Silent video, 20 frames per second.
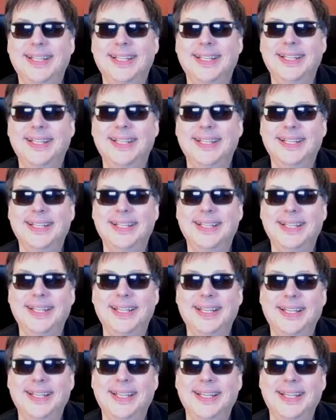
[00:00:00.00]

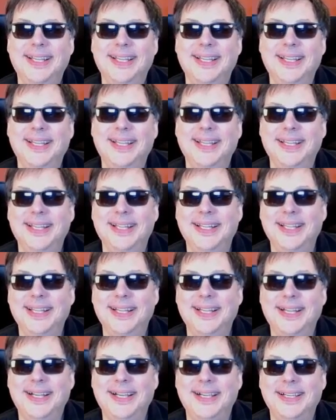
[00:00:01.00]

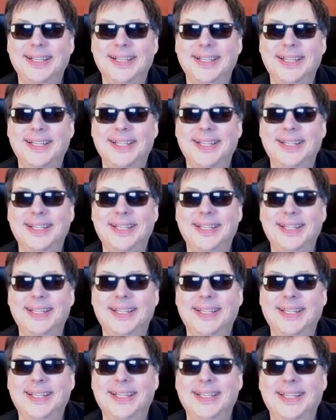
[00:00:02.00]

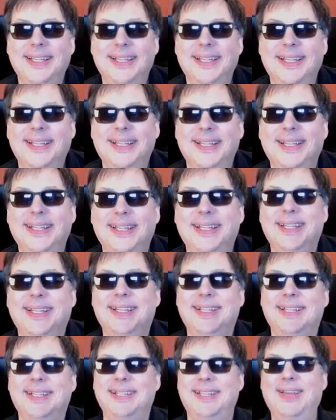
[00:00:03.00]

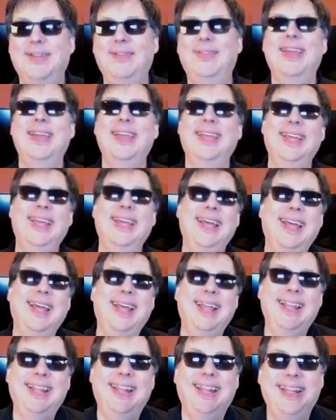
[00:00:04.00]

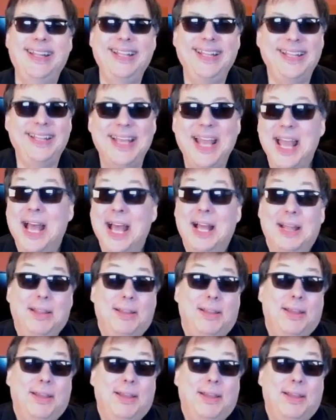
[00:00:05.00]
This person isn't speaking.